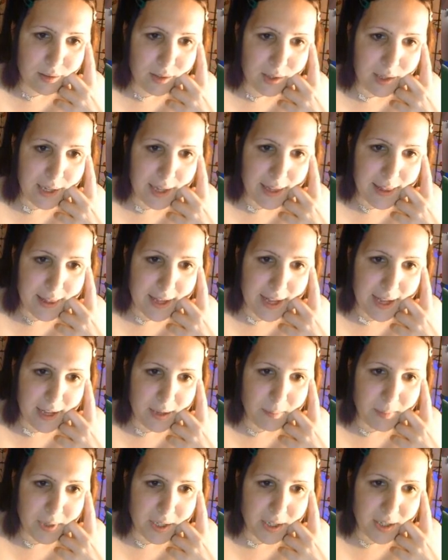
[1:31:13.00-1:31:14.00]
like that
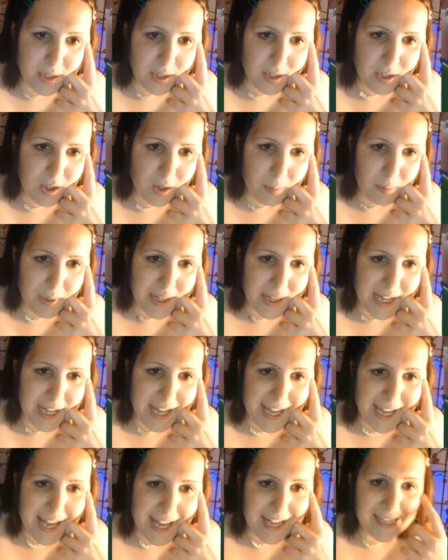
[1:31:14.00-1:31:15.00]
and we're going to copy
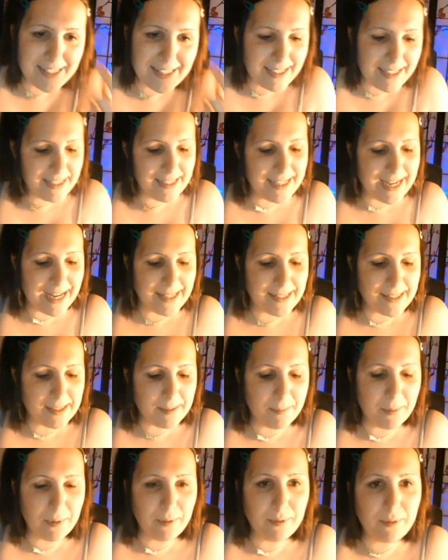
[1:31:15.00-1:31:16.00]
that
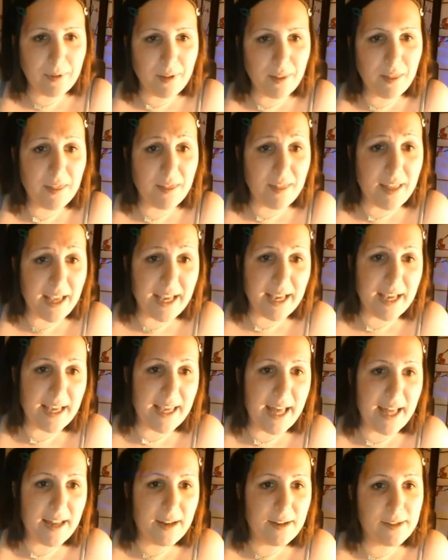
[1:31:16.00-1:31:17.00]
hexadecimal thing
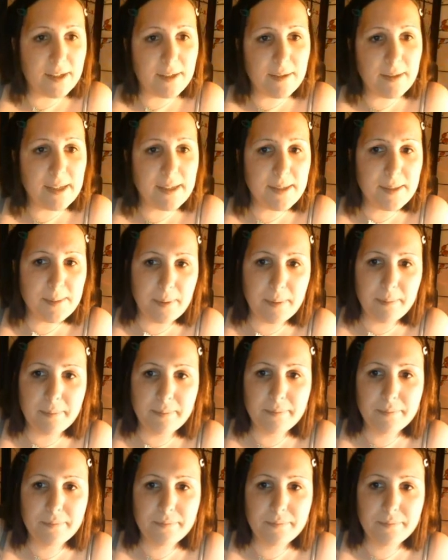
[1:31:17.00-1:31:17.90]
again and do this one.